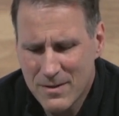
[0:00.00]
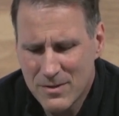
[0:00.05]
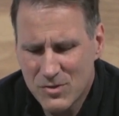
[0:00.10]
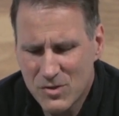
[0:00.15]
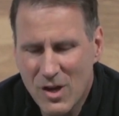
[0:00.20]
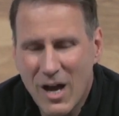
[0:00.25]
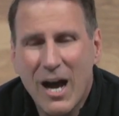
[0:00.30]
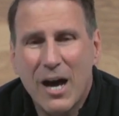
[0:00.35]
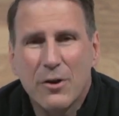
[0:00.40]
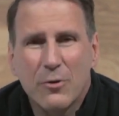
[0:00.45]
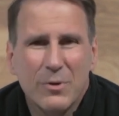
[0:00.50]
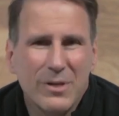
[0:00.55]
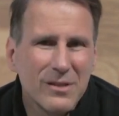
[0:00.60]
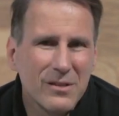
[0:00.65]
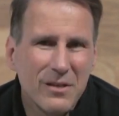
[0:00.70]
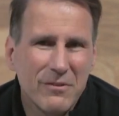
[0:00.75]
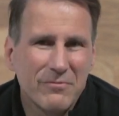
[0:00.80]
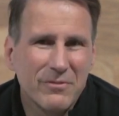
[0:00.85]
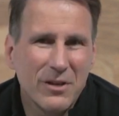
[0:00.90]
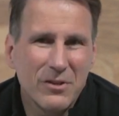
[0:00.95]
So, how do we
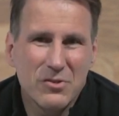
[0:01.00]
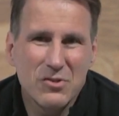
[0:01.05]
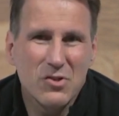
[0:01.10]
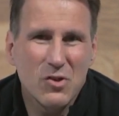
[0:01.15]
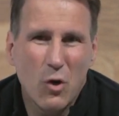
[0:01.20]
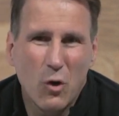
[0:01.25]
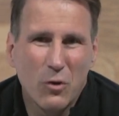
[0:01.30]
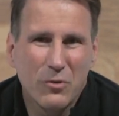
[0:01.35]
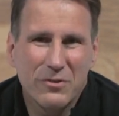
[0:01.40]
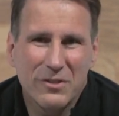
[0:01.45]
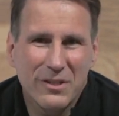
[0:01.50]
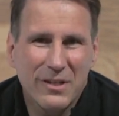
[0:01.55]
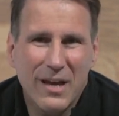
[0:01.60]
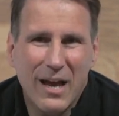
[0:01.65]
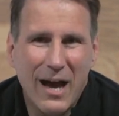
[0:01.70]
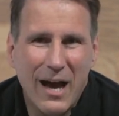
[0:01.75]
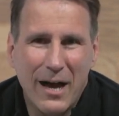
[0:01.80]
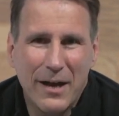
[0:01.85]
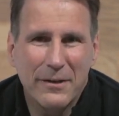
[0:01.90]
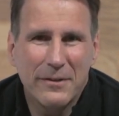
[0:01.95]
lift our soul to
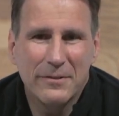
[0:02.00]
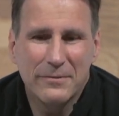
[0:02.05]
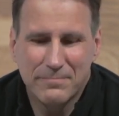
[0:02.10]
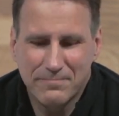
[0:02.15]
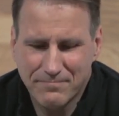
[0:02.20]
God?